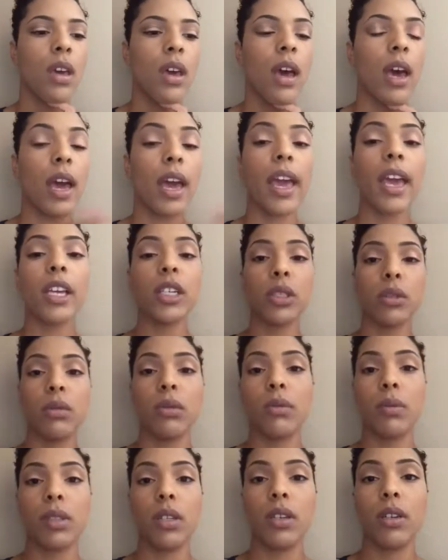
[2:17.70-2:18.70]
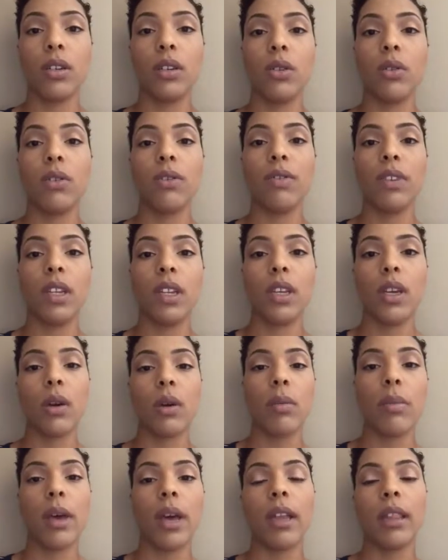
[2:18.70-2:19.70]
I actually was going to do a video
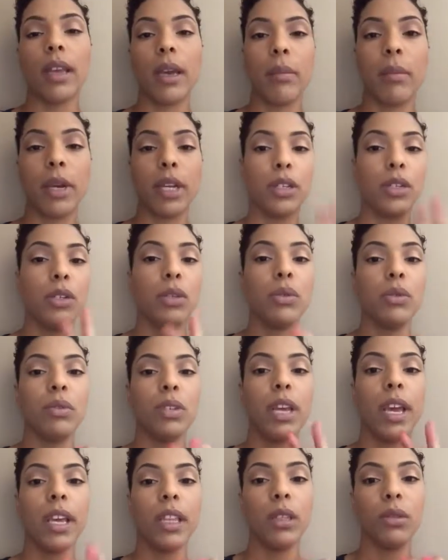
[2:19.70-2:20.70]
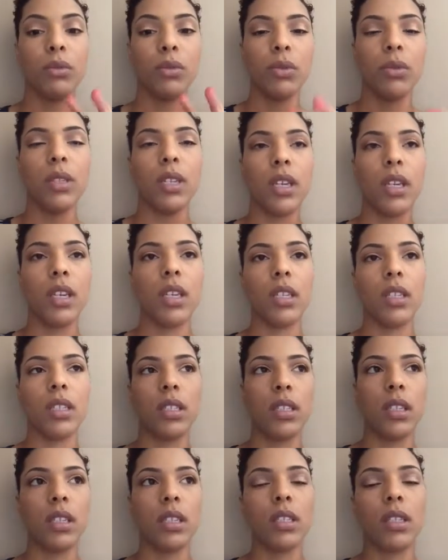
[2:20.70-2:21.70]
about like my new daily routine
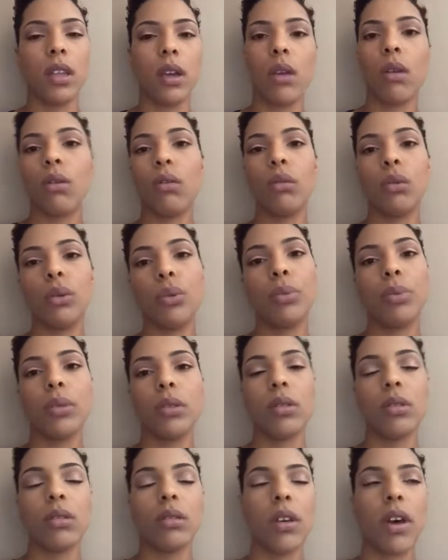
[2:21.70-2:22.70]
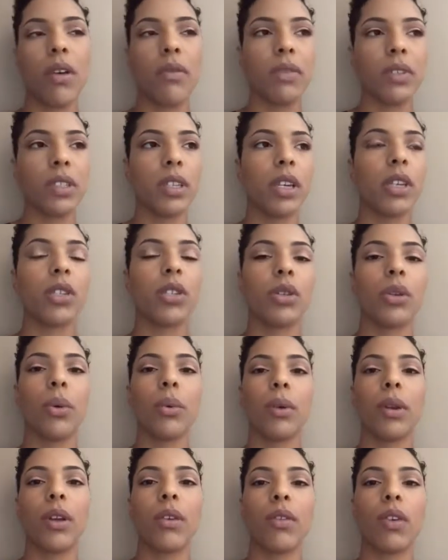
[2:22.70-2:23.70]
since the whole lupus conversation or
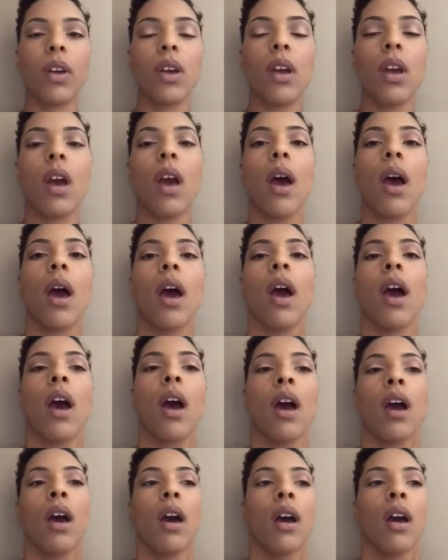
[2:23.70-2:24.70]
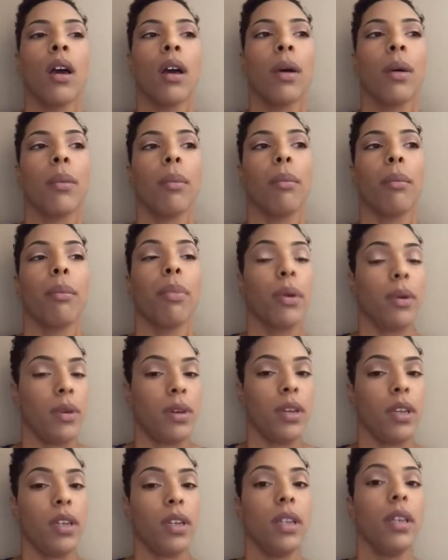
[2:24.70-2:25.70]
whatever.
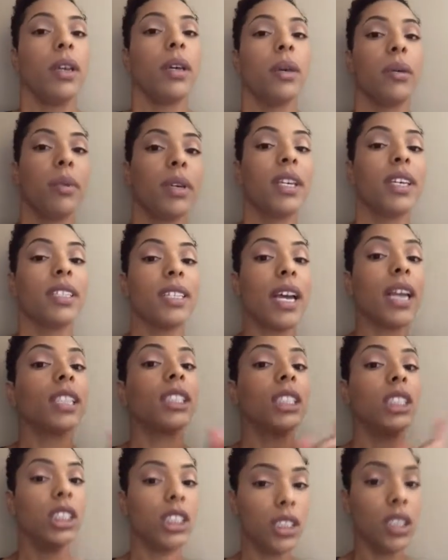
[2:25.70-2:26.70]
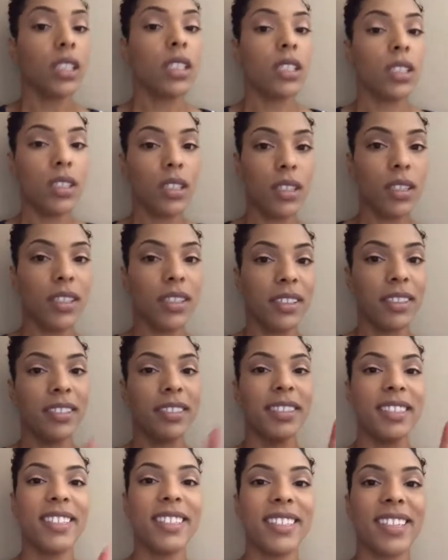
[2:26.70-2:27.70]
But because I just
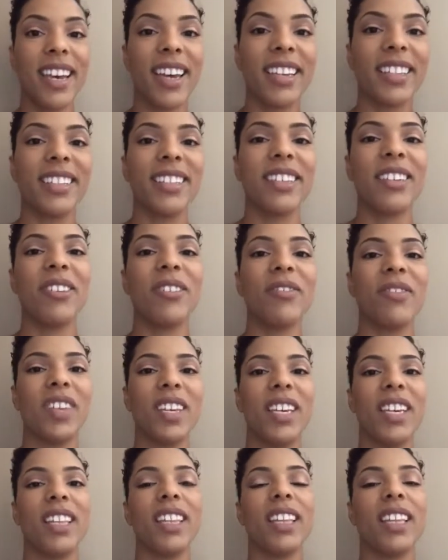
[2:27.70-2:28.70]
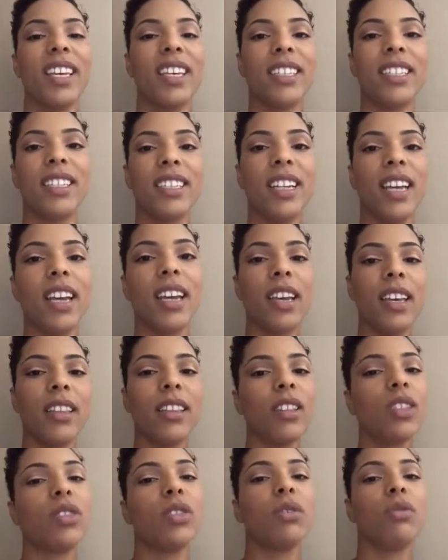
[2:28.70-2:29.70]
decided to go vegan last night,
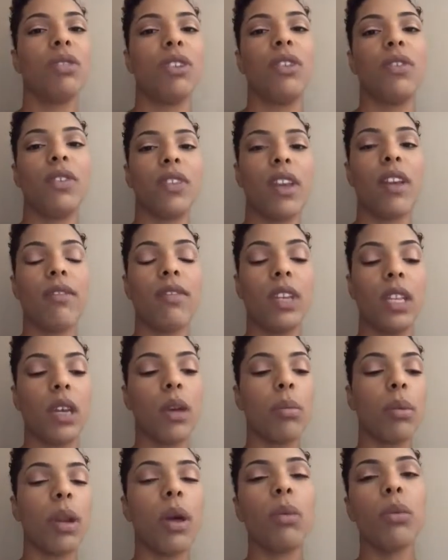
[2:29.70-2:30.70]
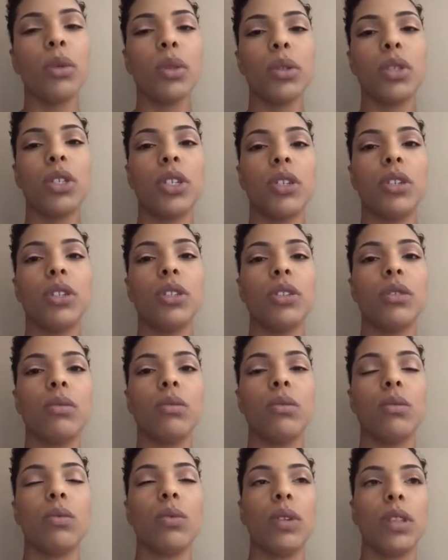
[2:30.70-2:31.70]
there's no need for that video. But I will share
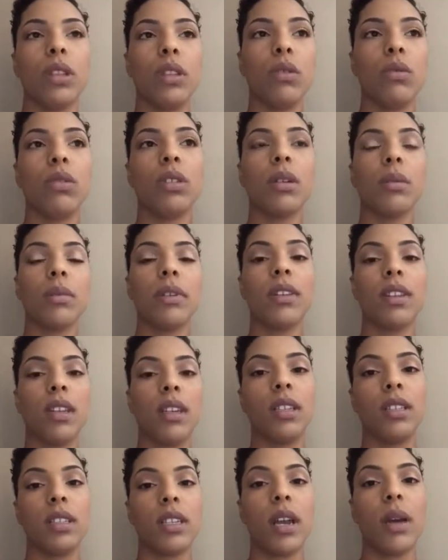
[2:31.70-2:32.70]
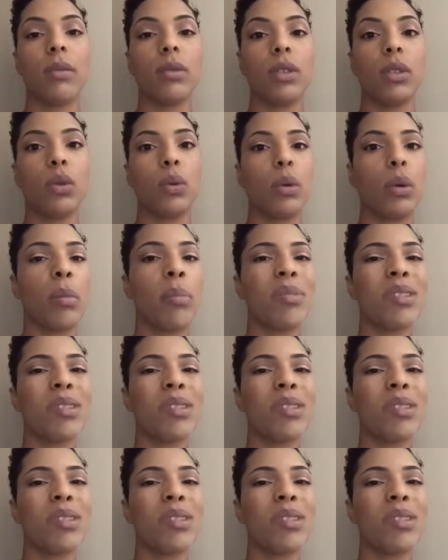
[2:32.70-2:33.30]
with you some of the things that I was doing.